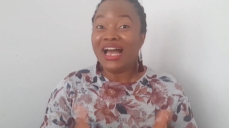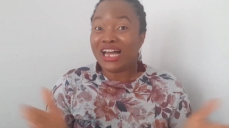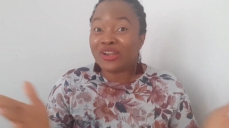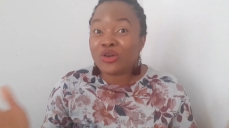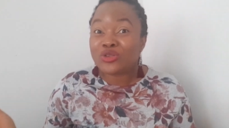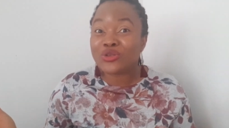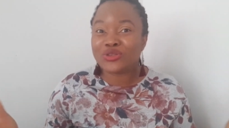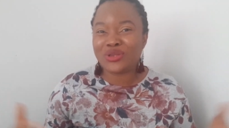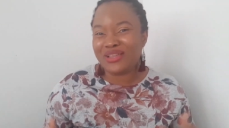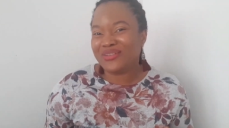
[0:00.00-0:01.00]
and also
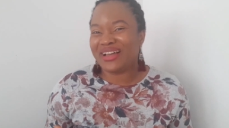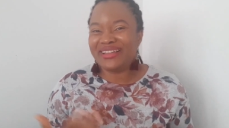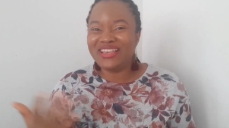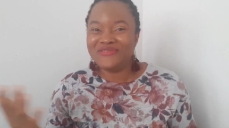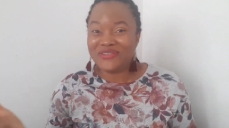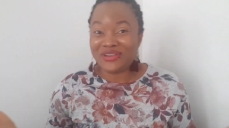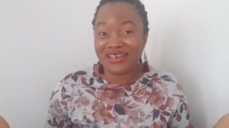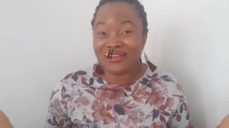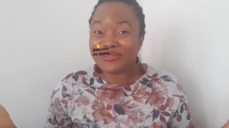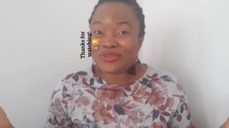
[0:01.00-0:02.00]
so that you can give your
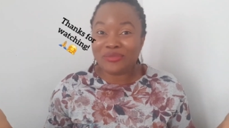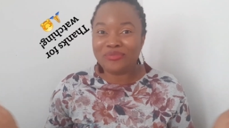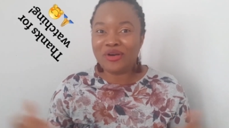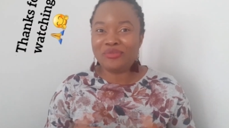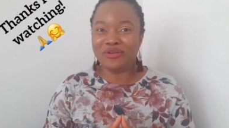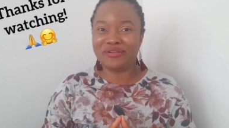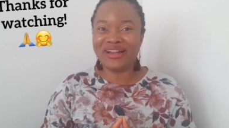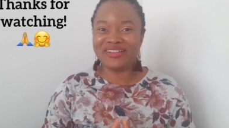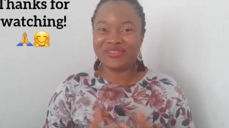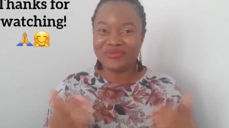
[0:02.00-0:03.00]
girl some more morale
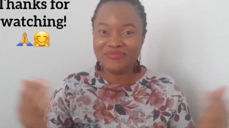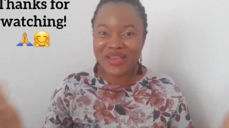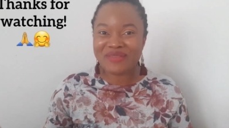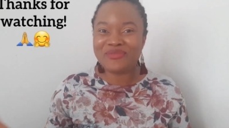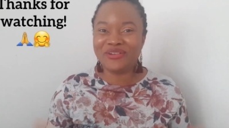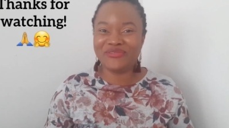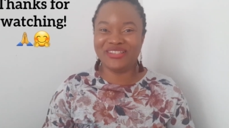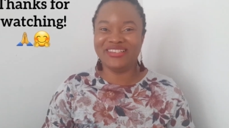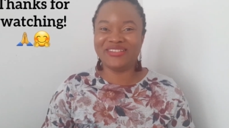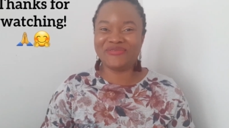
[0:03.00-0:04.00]
to make more
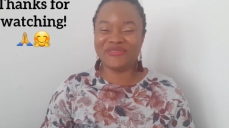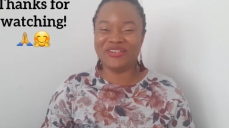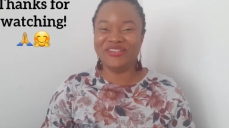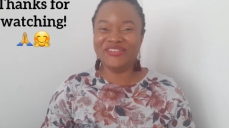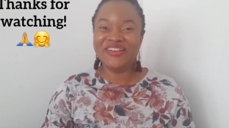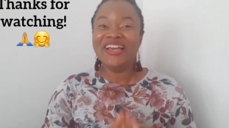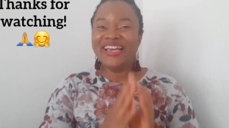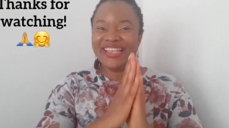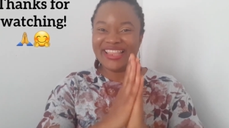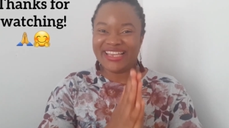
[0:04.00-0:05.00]
videos for you.
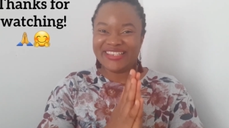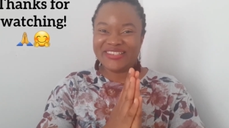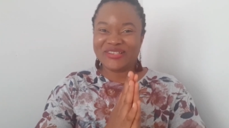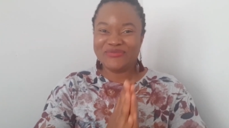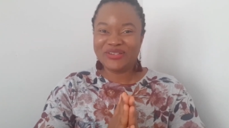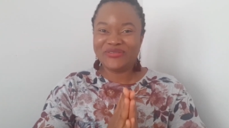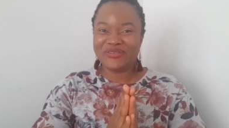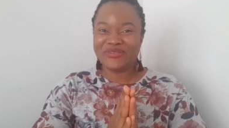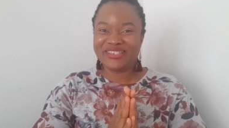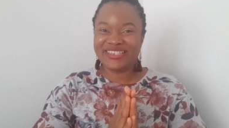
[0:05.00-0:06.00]
Thank you so much
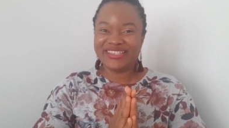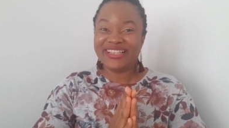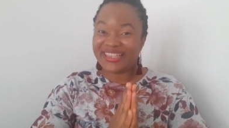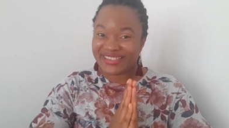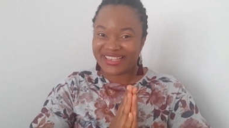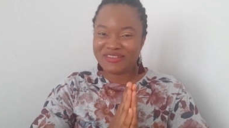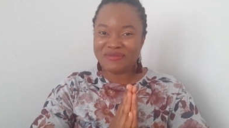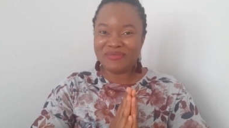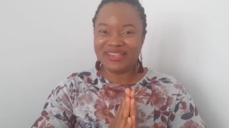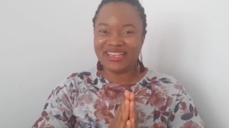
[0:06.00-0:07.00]
for watching, and see you
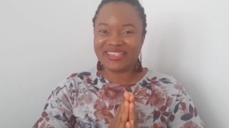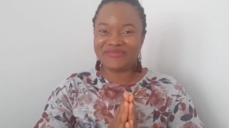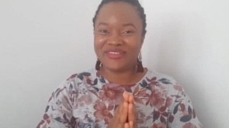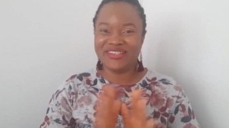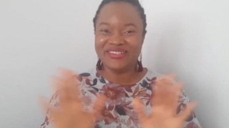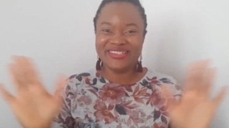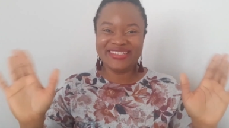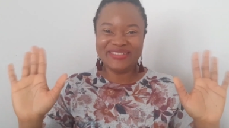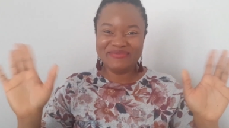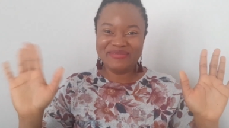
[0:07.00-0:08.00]
in my next video.
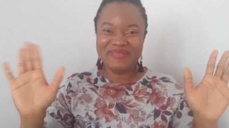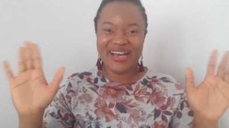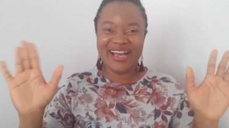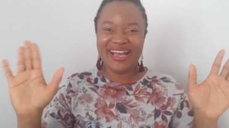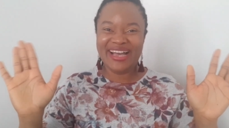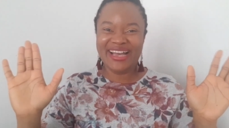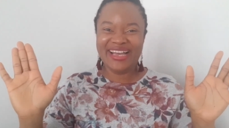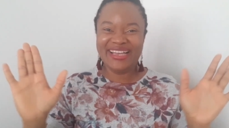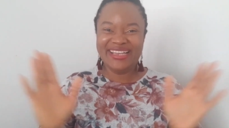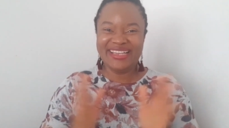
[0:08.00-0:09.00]
Bye
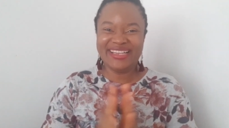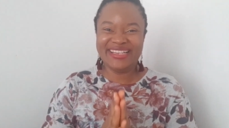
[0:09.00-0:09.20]
bye.